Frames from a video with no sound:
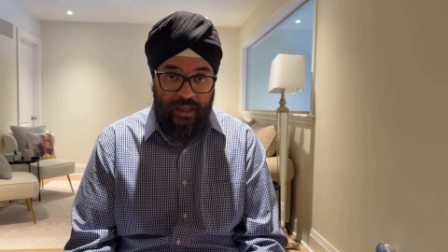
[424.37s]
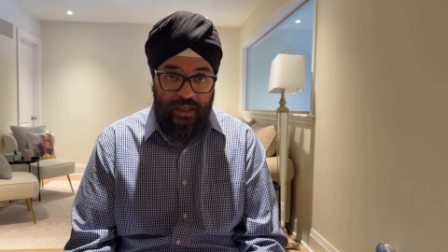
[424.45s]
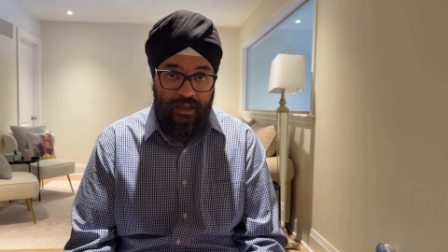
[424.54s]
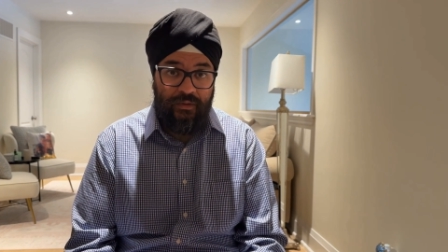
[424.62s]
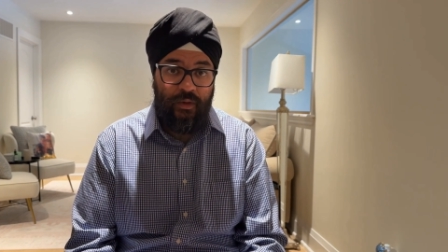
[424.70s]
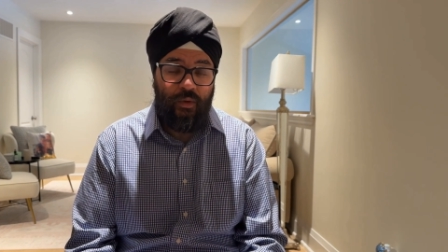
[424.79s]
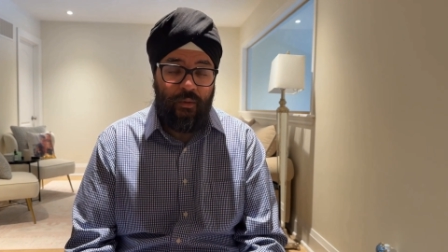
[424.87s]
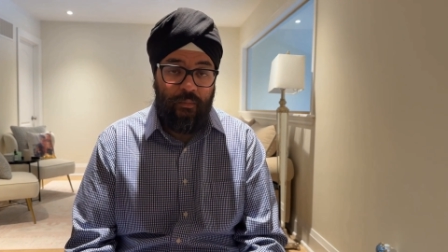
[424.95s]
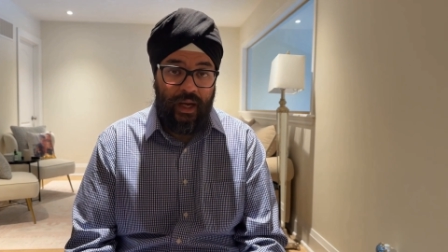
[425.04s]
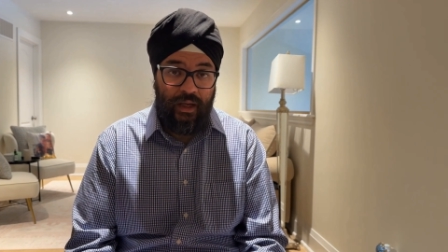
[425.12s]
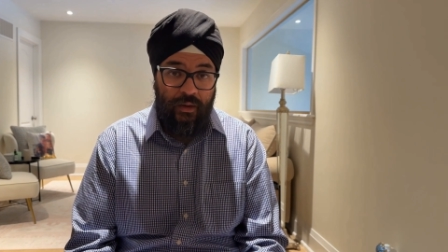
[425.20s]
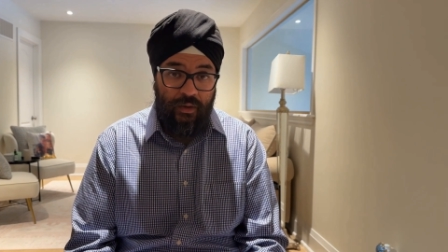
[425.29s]
If you're a
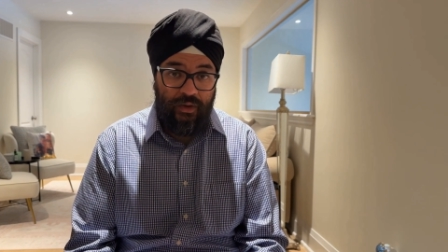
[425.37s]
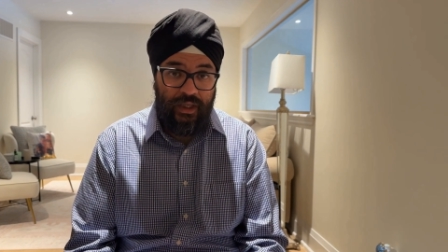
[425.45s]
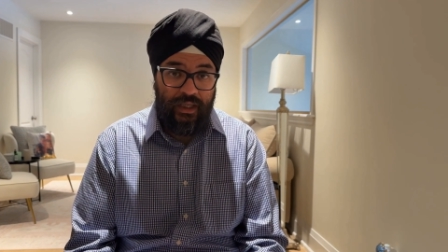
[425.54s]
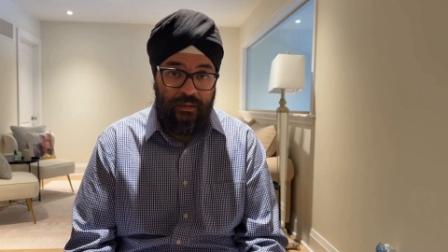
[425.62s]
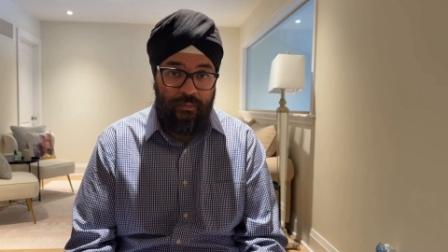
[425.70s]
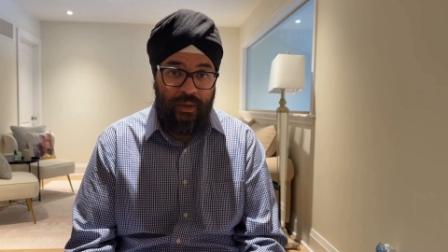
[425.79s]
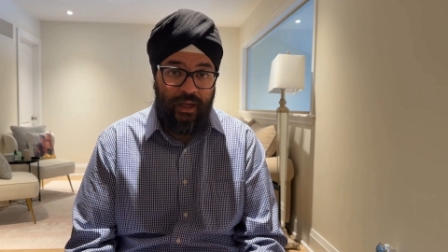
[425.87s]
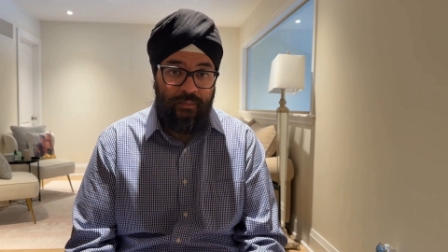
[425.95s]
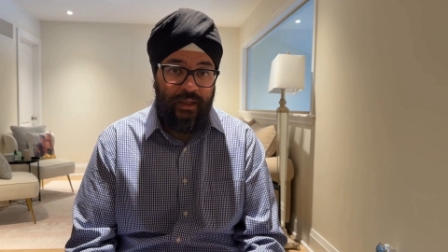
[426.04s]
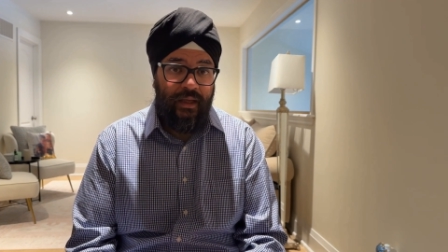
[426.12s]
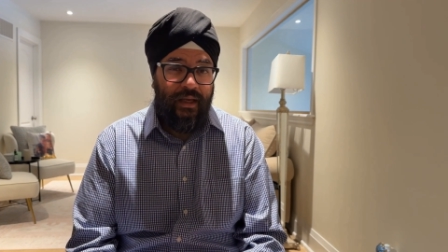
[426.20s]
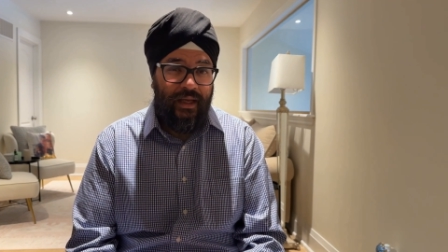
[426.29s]
buyer looking in
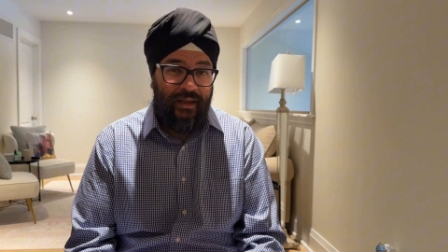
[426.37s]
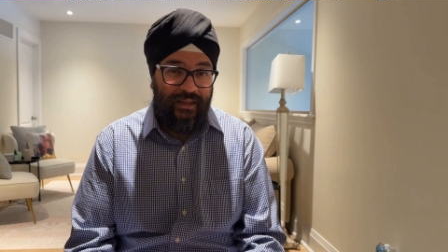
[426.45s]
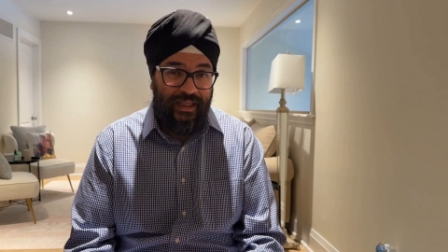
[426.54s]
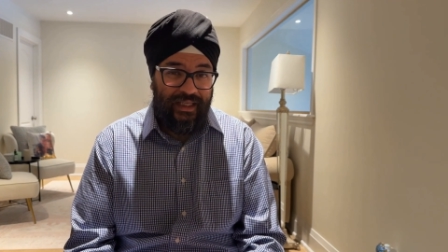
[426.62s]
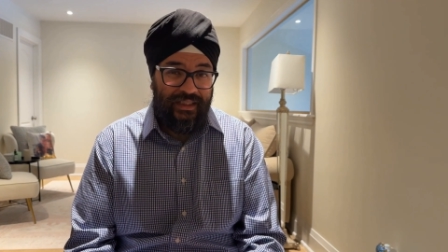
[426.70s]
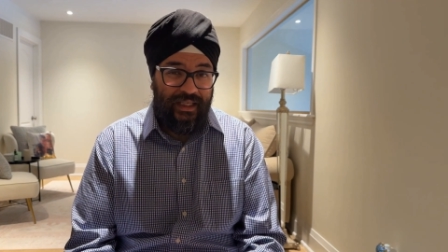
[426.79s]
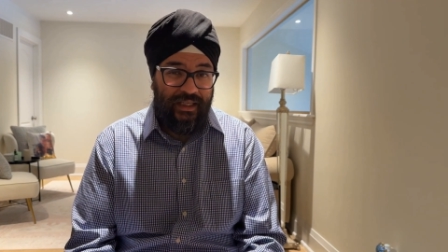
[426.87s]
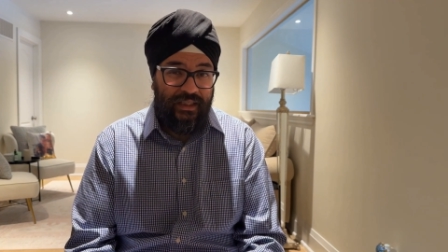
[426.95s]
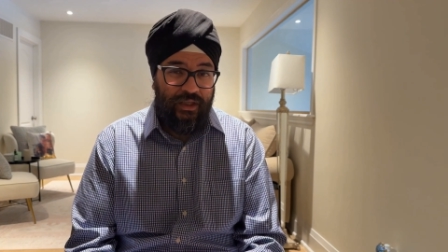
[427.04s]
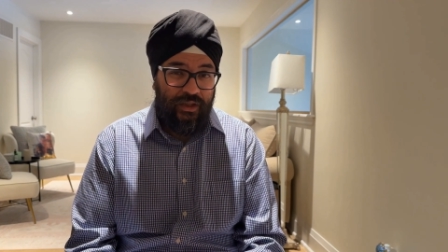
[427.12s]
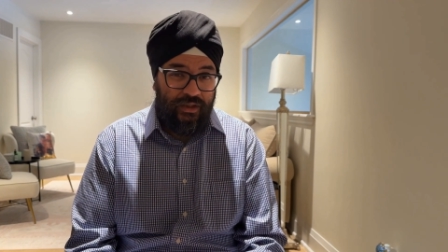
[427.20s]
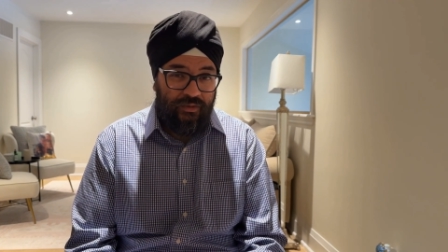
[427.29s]
Brampton, these
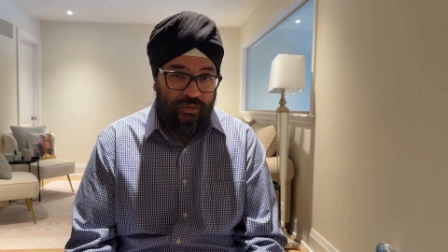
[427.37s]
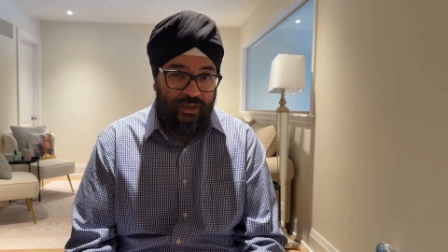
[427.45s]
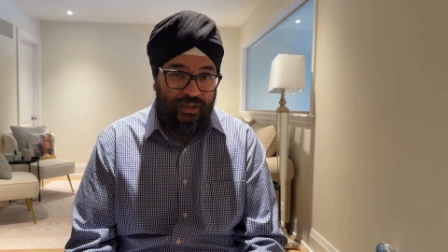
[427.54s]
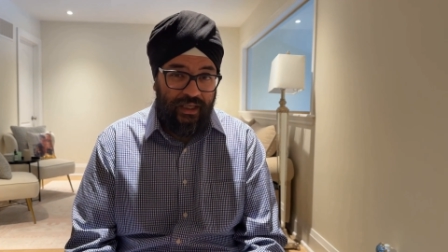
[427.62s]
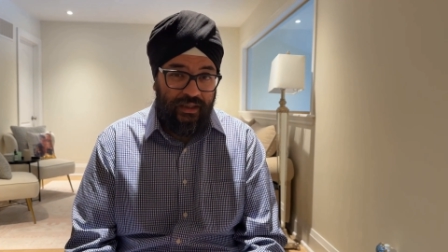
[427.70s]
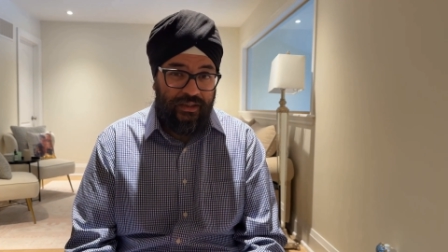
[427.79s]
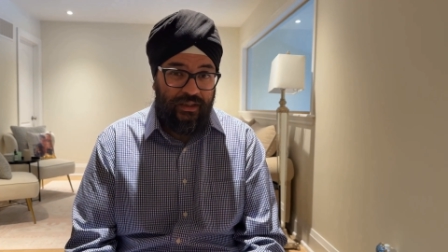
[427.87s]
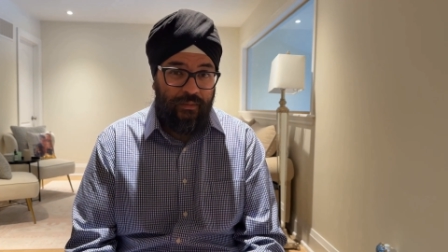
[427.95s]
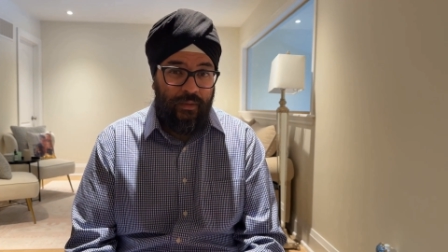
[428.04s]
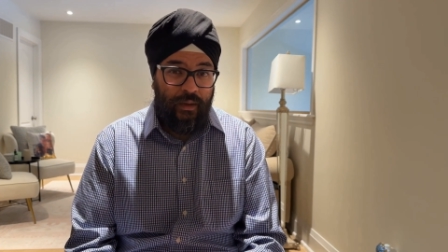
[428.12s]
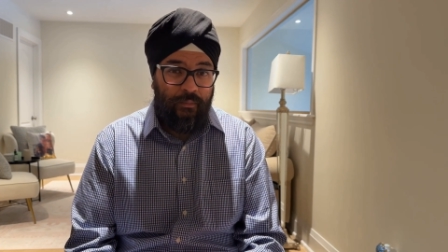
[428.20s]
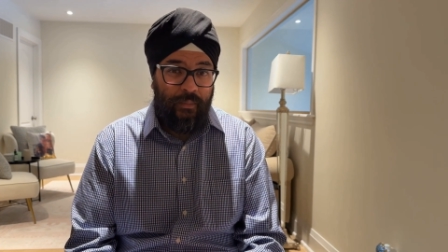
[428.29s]
conditions present some
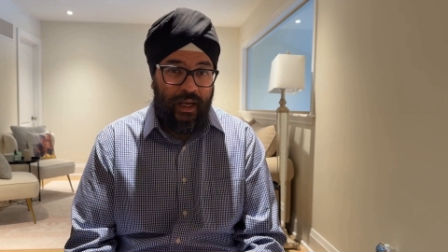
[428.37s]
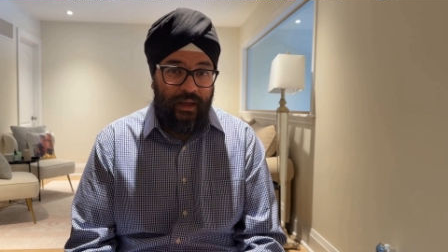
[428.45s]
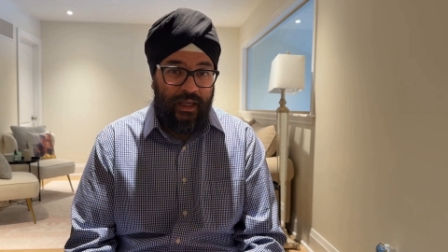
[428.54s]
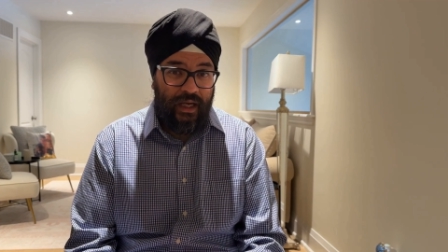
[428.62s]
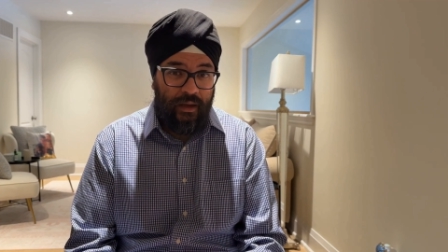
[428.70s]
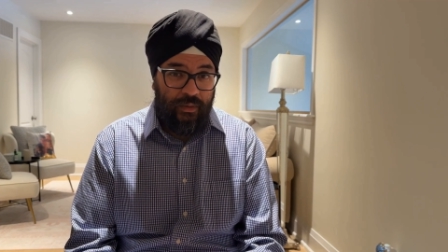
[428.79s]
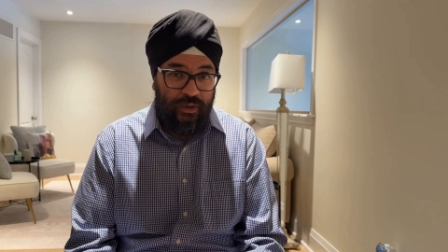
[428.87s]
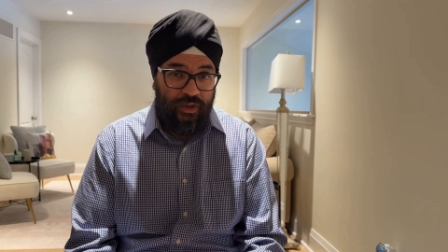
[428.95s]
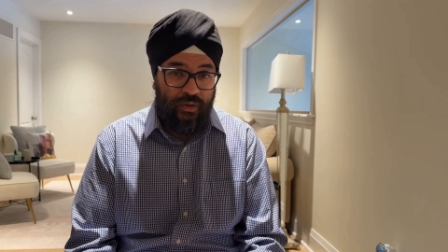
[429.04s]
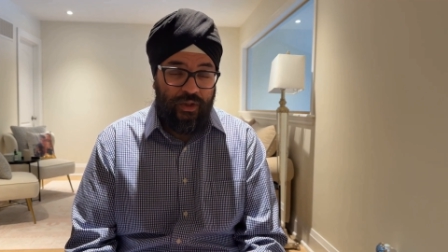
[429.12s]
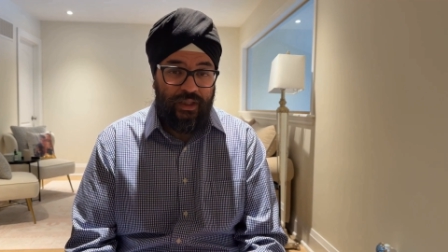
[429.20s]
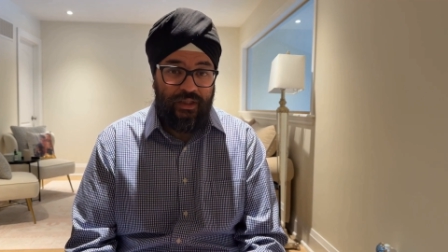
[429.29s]
compelling
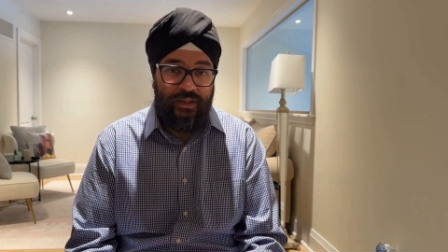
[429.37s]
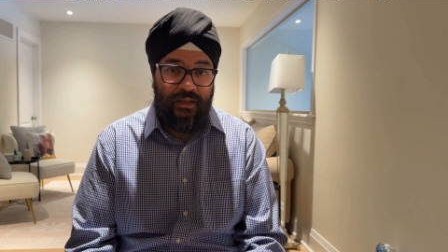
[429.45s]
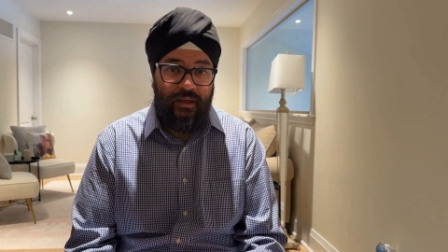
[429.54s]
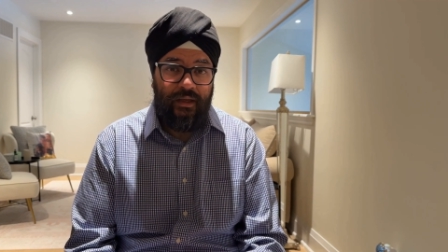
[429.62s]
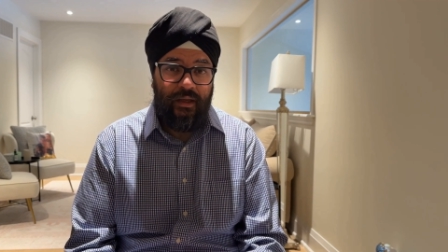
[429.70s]
opportunities.